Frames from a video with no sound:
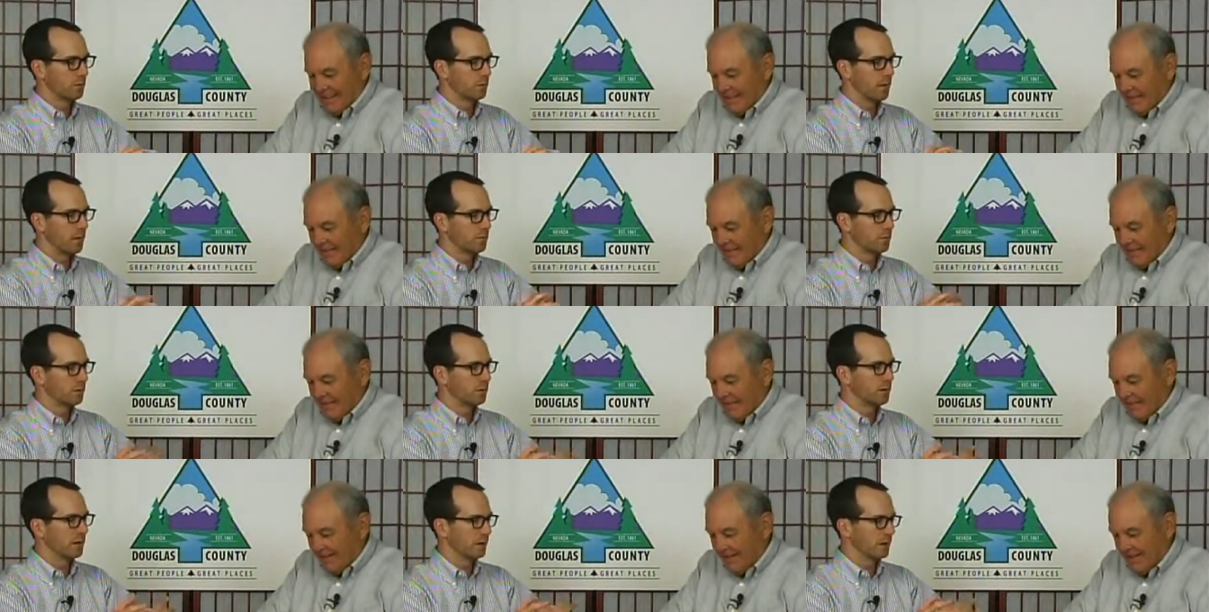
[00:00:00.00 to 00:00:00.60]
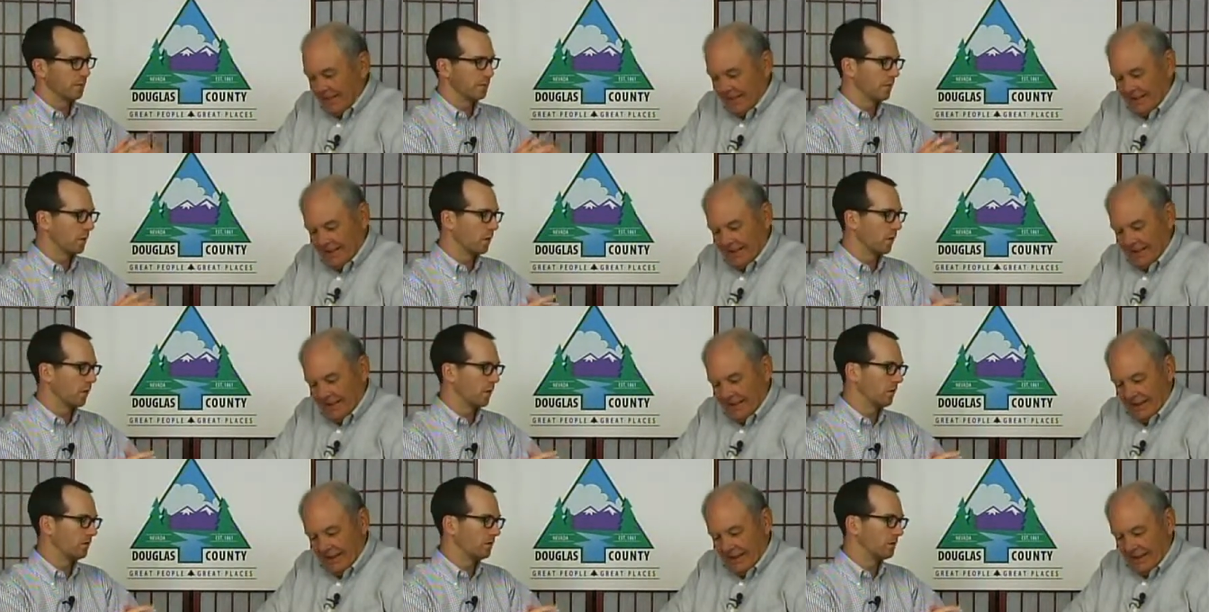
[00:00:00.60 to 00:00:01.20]
Speaker 1: from everybody
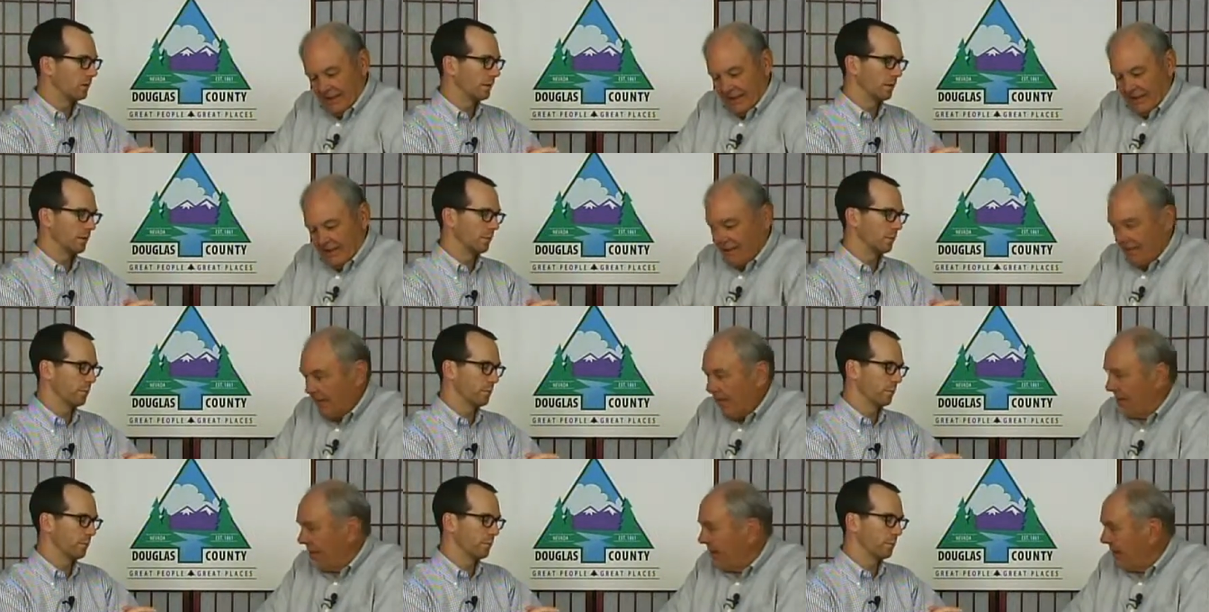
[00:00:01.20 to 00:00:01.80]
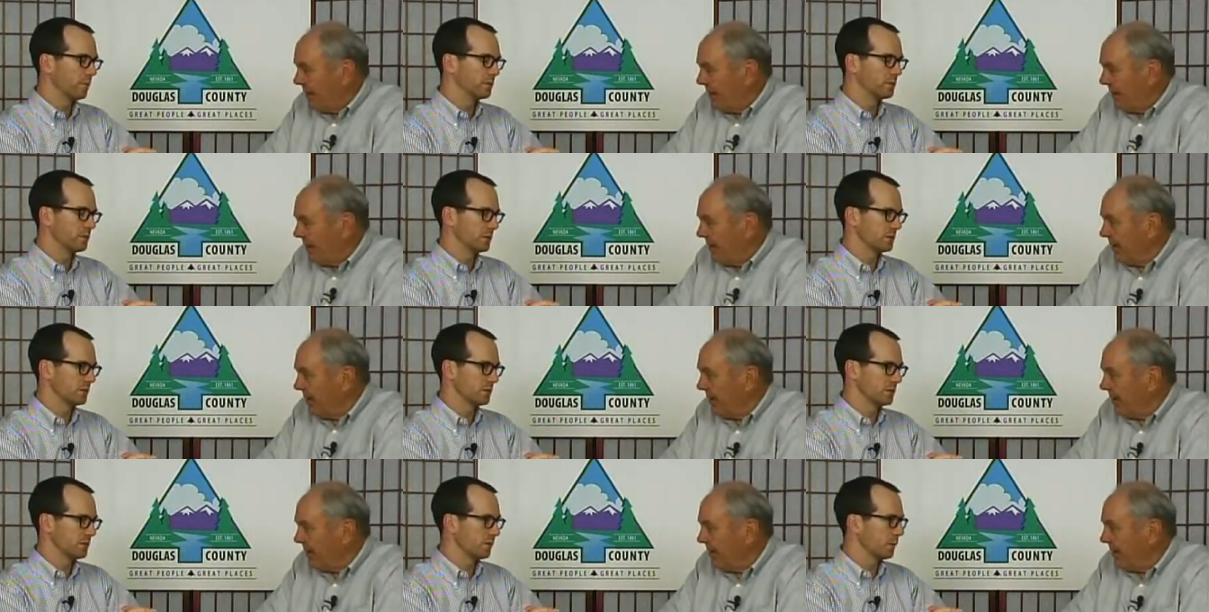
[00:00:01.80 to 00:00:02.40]
involved, eh, but the
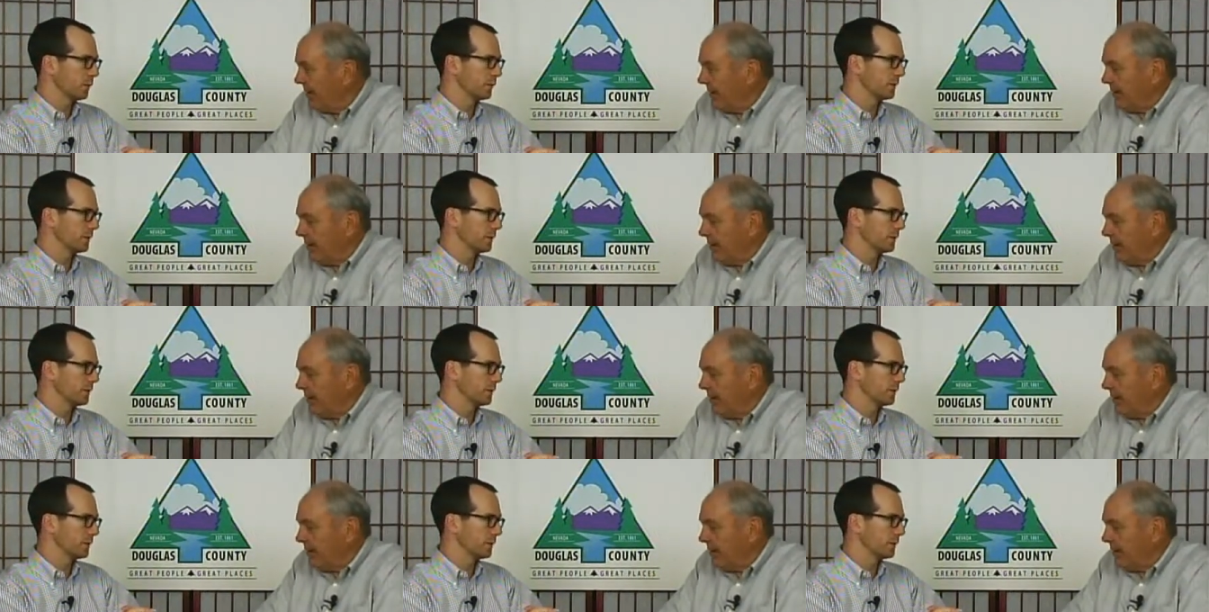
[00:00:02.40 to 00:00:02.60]
businesses in